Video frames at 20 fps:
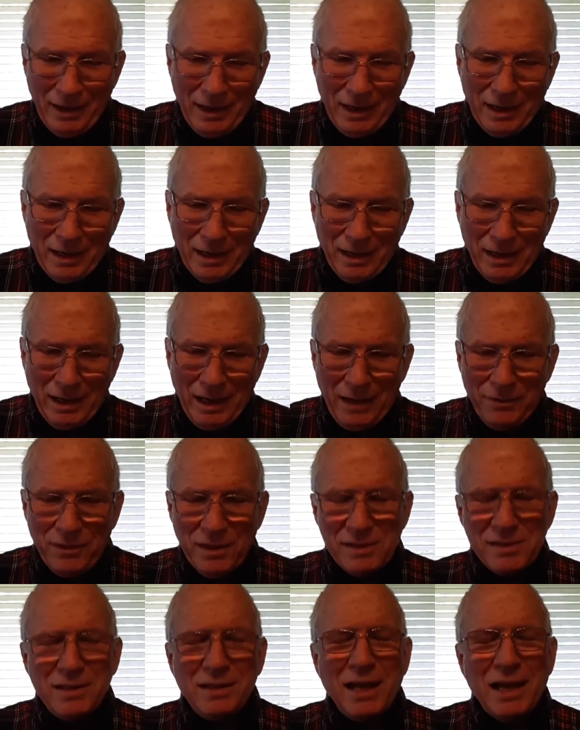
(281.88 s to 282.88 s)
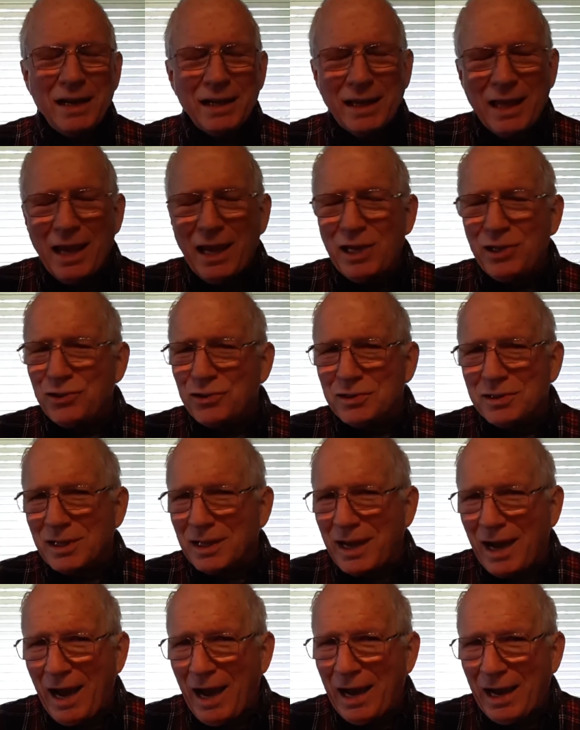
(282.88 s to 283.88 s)
Uh, and this dedication to
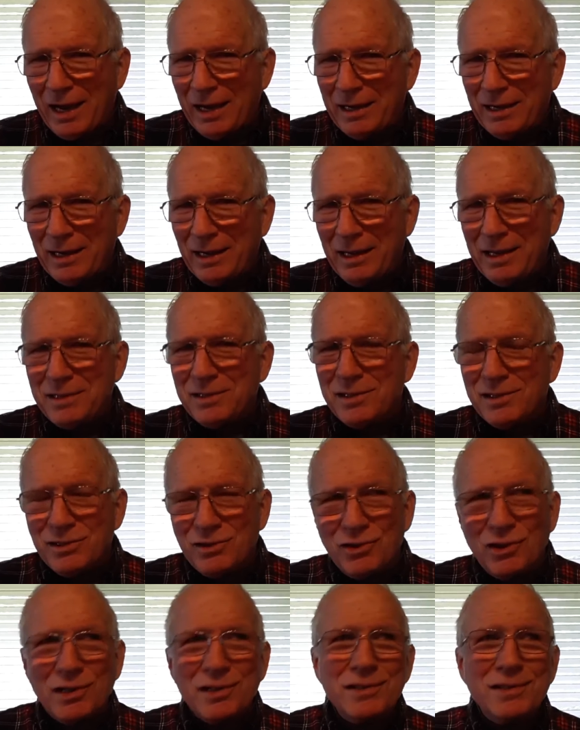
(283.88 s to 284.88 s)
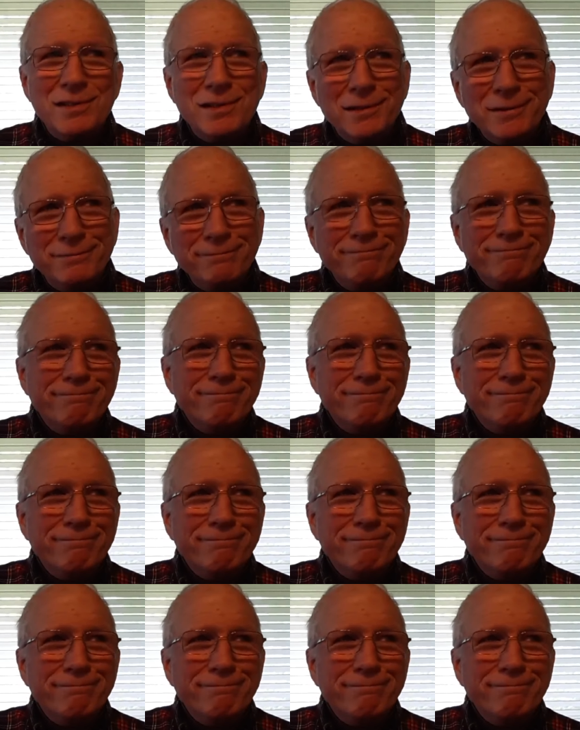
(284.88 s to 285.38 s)
God isn't just